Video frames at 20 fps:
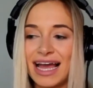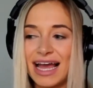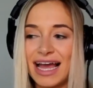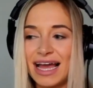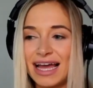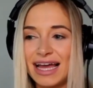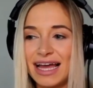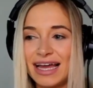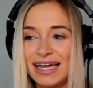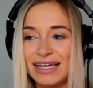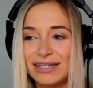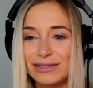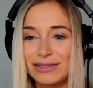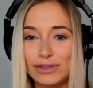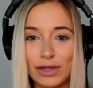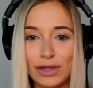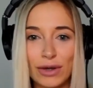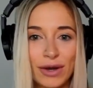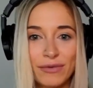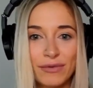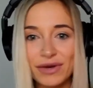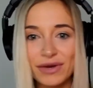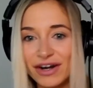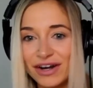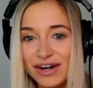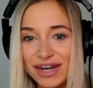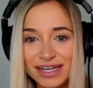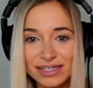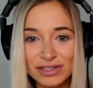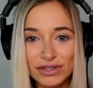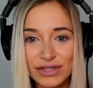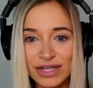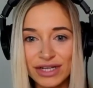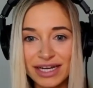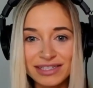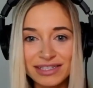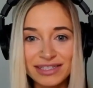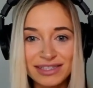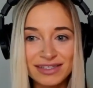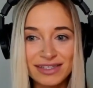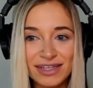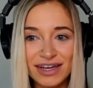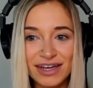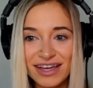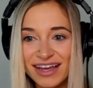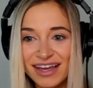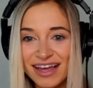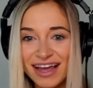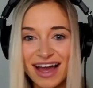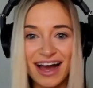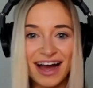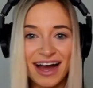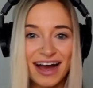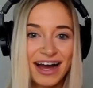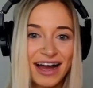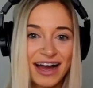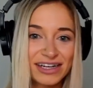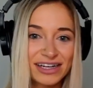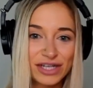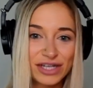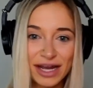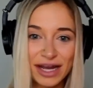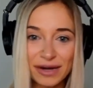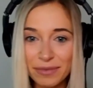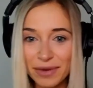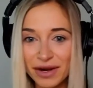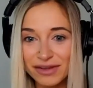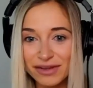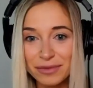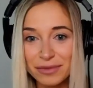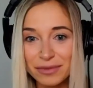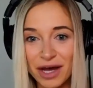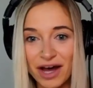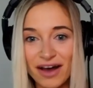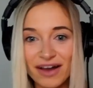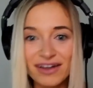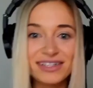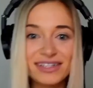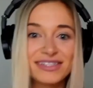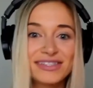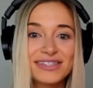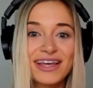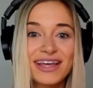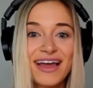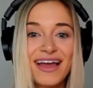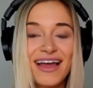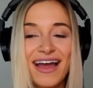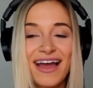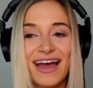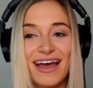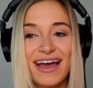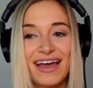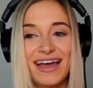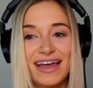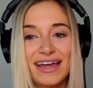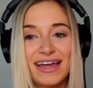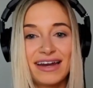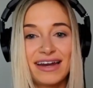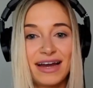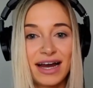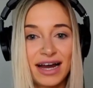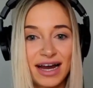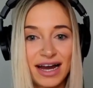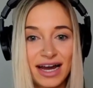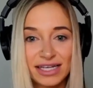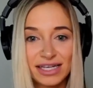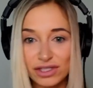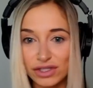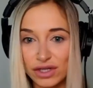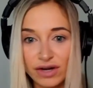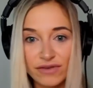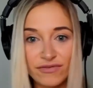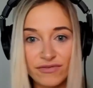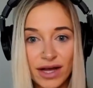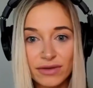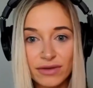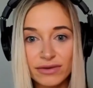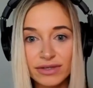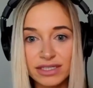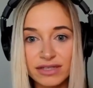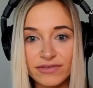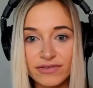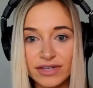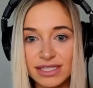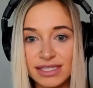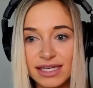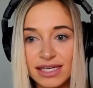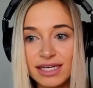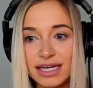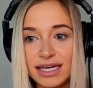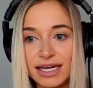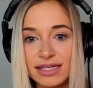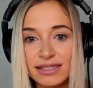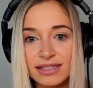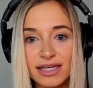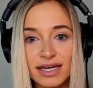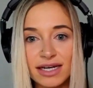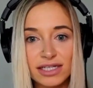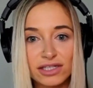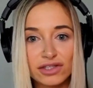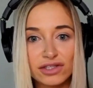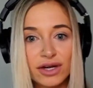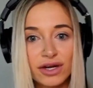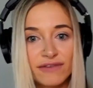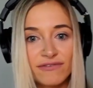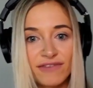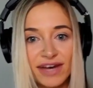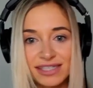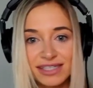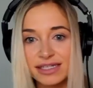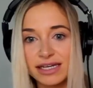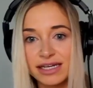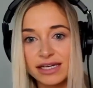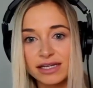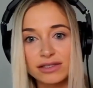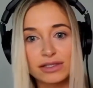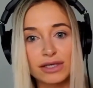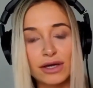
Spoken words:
And so I went on AngelList, I checkmarked the box, and I started following different syndicates, and I started investing.